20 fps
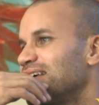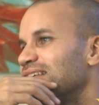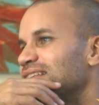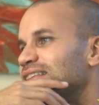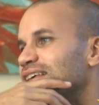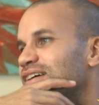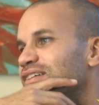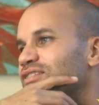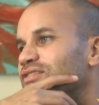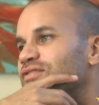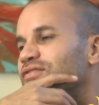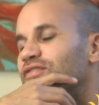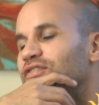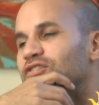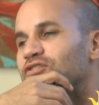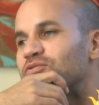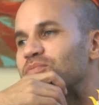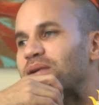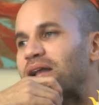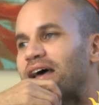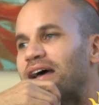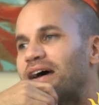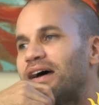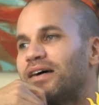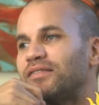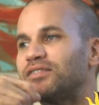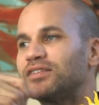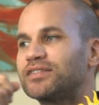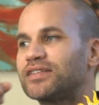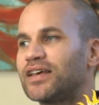There are a few, but I
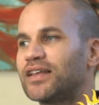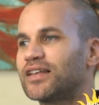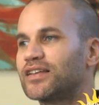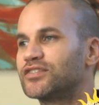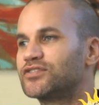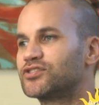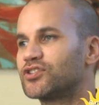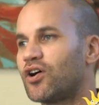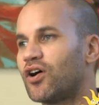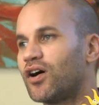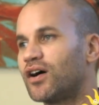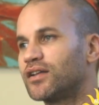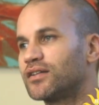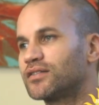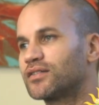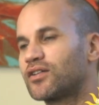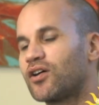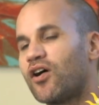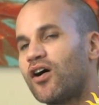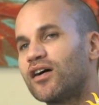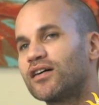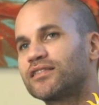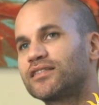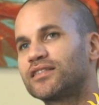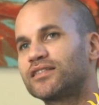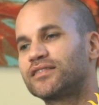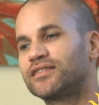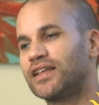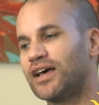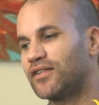have to say that John Cox
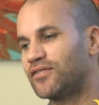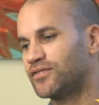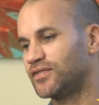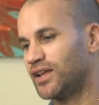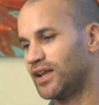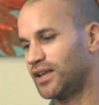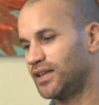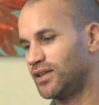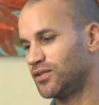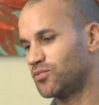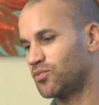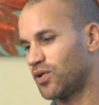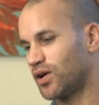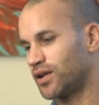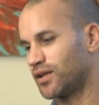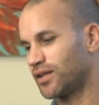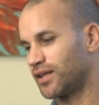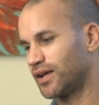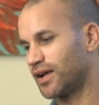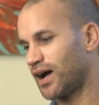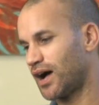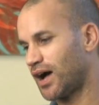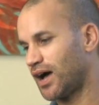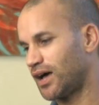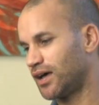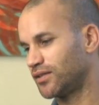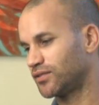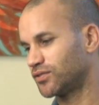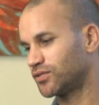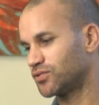is definitely one of the
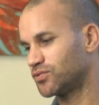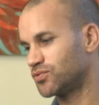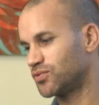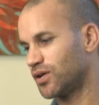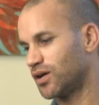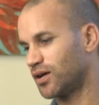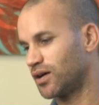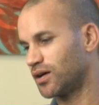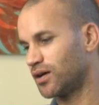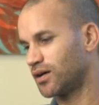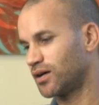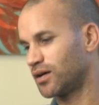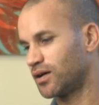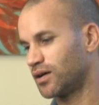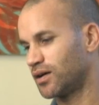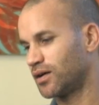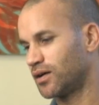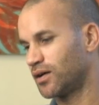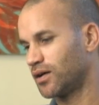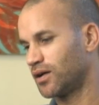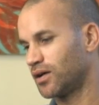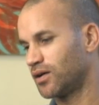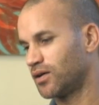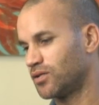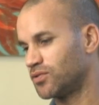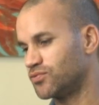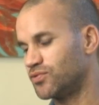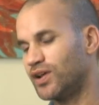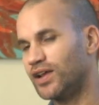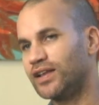guys who
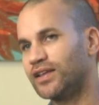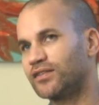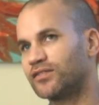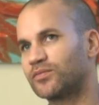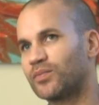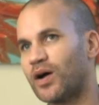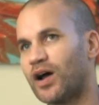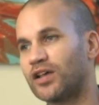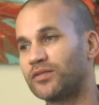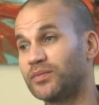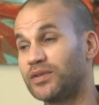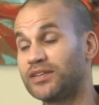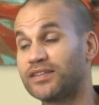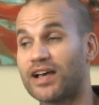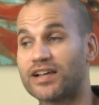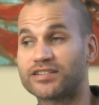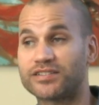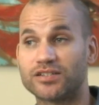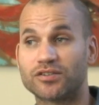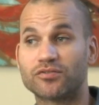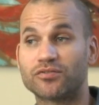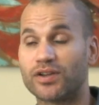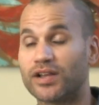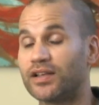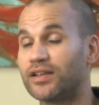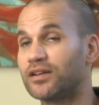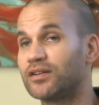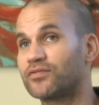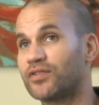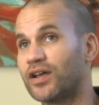really inspired me. He's actually a
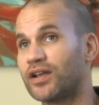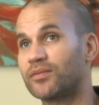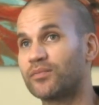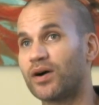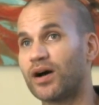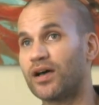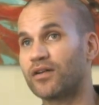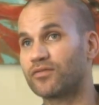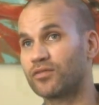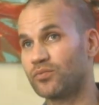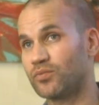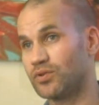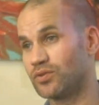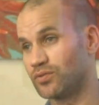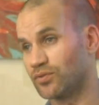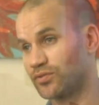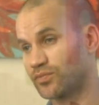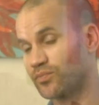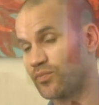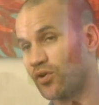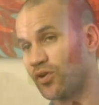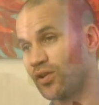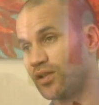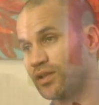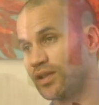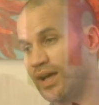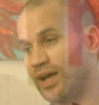really good friend of mine from when we were small,